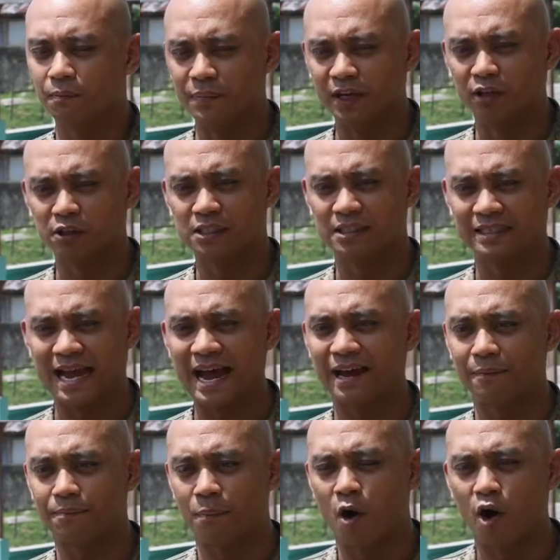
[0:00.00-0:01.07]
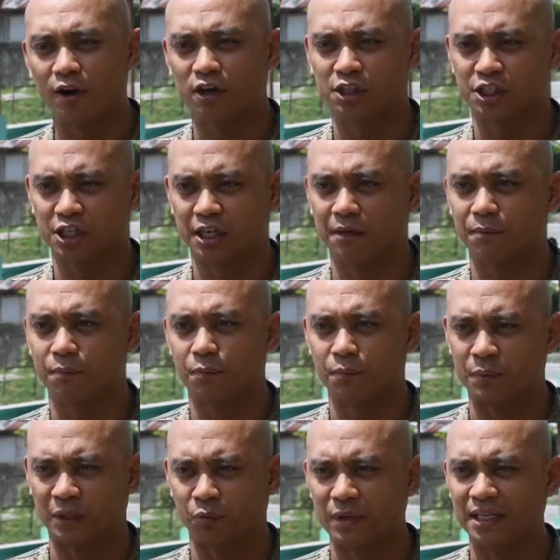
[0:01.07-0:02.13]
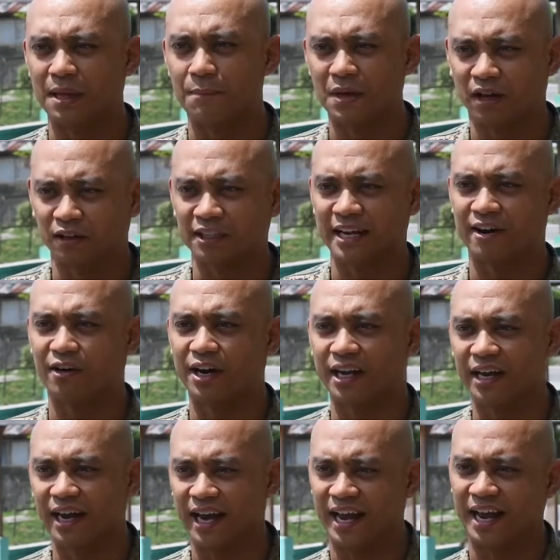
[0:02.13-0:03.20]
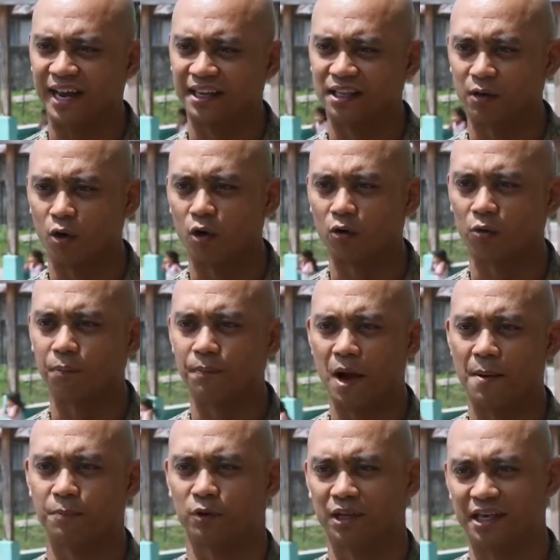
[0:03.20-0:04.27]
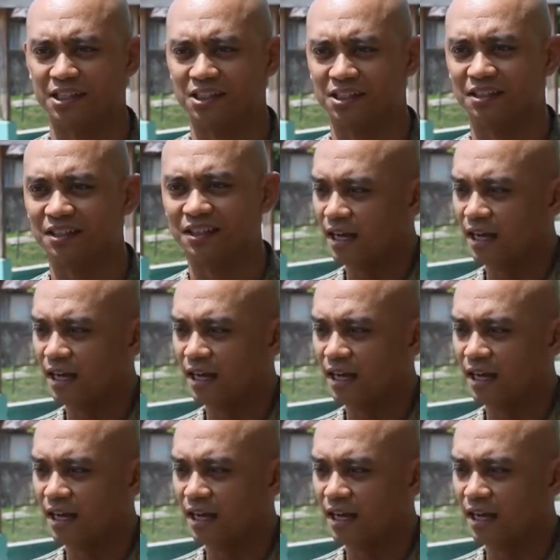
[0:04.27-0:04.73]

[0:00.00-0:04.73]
builds that partnership between the military and the local population.